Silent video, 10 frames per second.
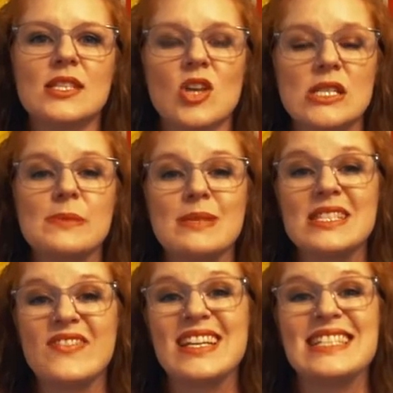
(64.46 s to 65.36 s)
on
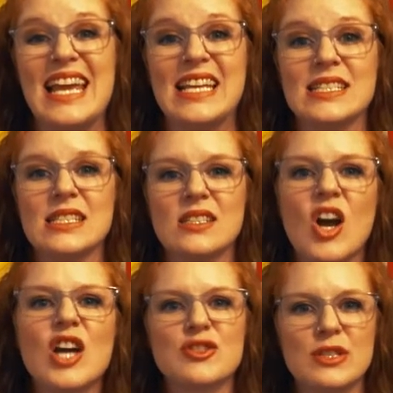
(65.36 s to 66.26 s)
specific dates,
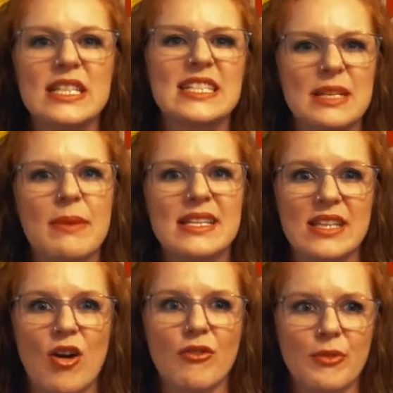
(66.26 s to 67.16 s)
contradicting
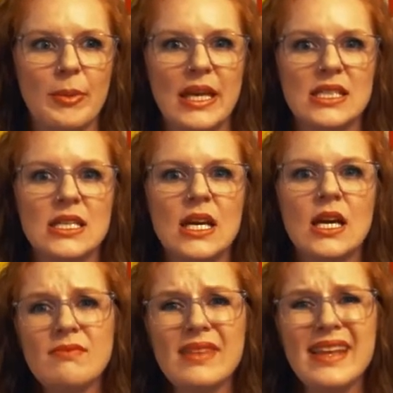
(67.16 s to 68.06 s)
myself a bit.
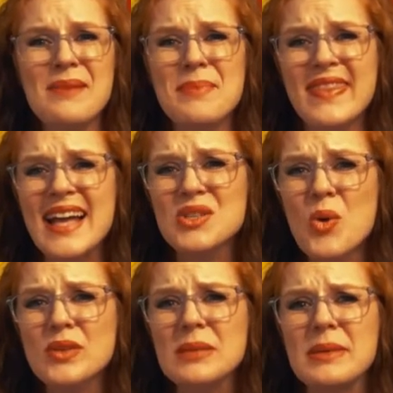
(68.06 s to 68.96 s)
But that's
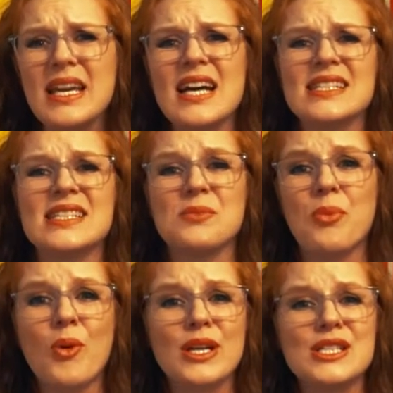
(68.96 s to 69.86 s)
only because it's
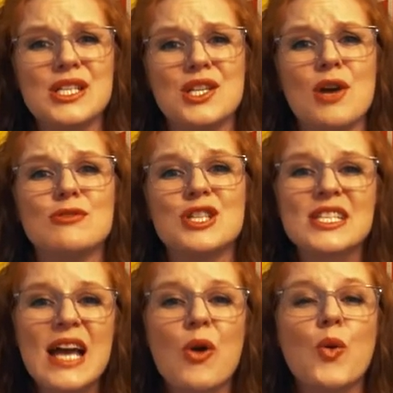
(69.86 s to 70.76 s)
important to know just
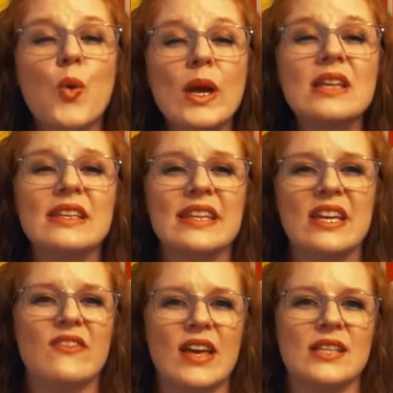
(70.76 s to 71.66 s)
how quickly the
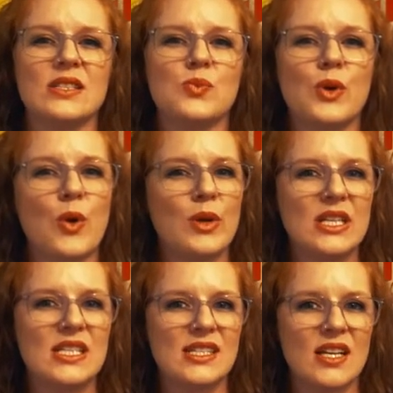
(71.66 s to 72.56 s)
events we're going to
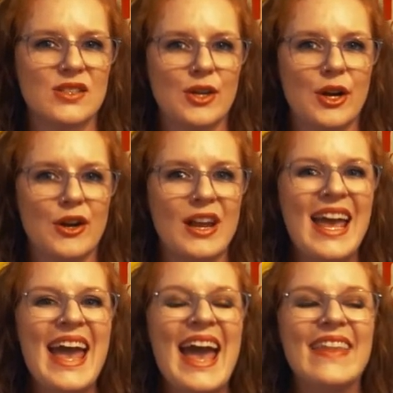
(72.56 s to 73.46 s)
discuss occurred
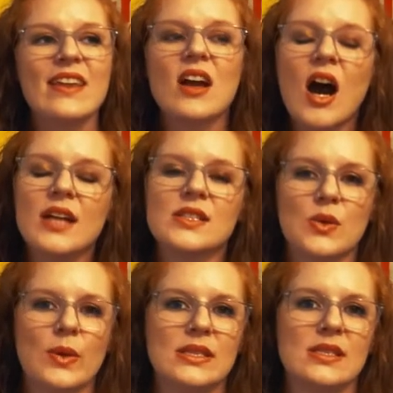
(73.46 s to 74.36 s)
and the
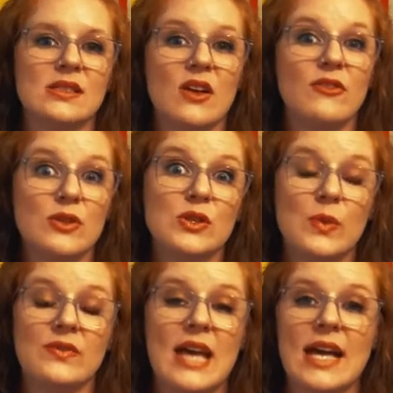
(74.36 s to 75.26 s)
consequences of those
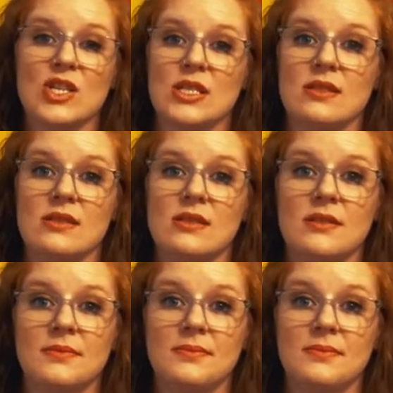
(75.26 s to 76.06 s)
swift actions.